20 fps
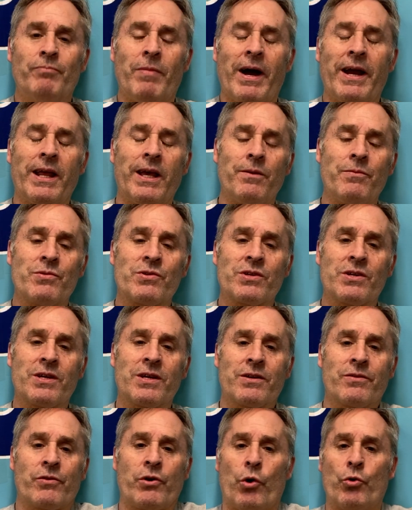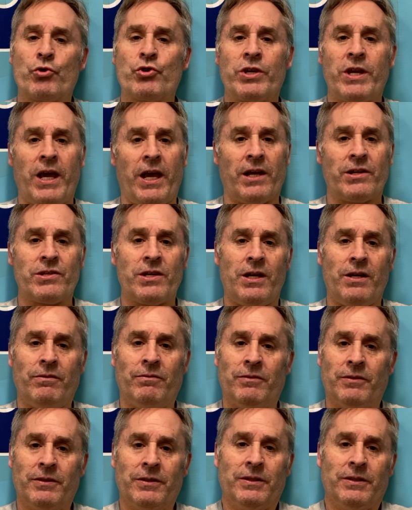My name's Coach Canty.
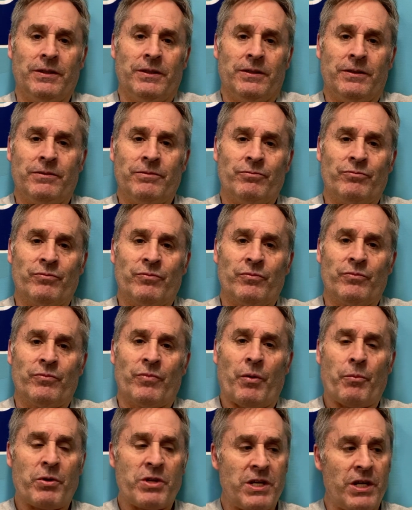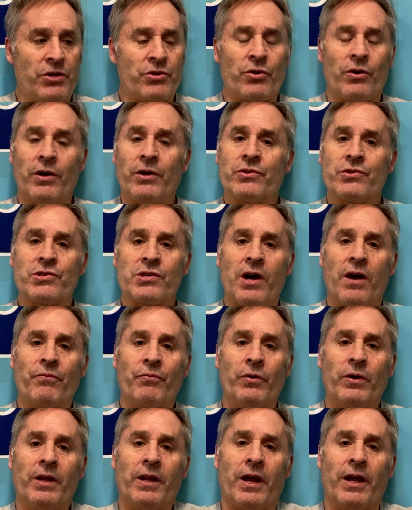I'm a teacher at
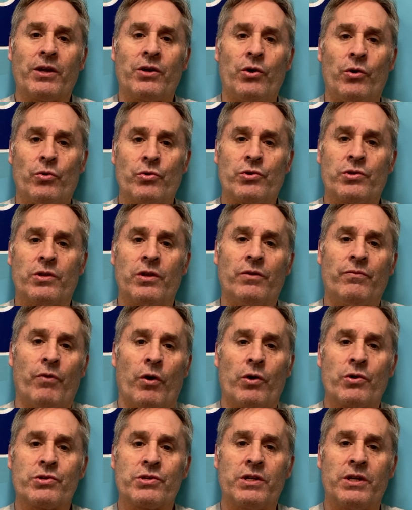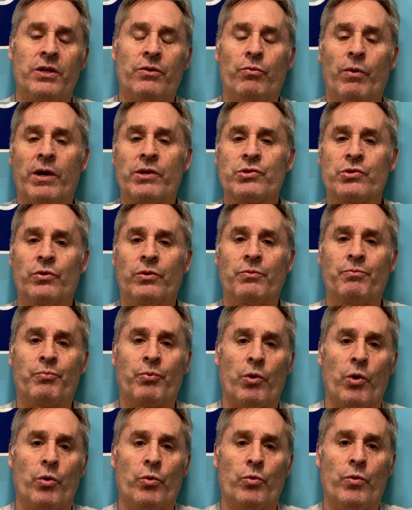Suffern and I coach the varsity wrestling
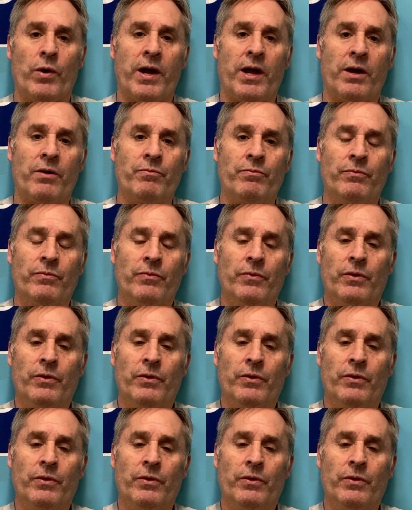program.